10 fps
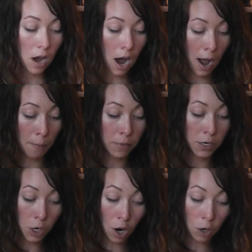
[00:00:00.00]

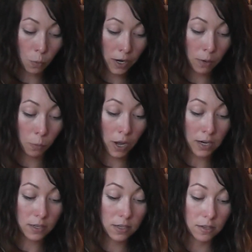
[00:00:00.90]
The dog, when
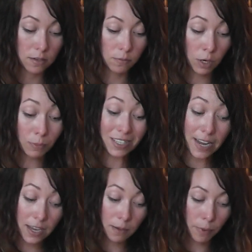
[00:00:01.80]
it was
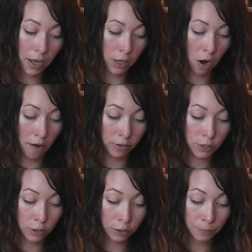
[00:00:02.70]
taken by the
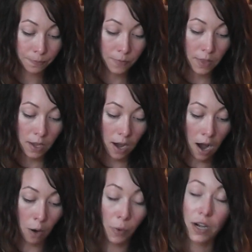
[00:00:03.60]
officer,
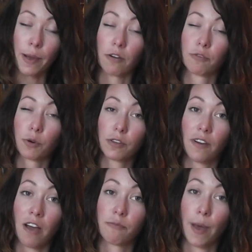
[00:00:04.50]
weighed about
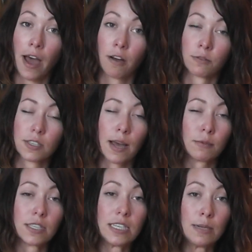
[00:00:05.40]
45 pounds. That
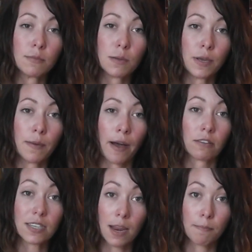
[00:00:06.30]
was deemed to be
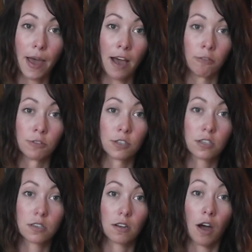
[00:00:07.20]
about 10
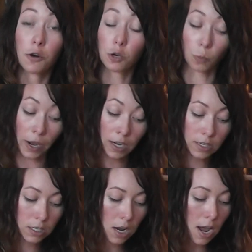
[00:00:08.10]
pounds
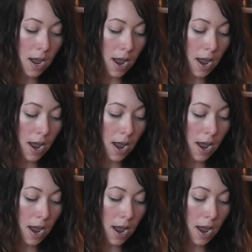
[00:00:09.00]
underweight.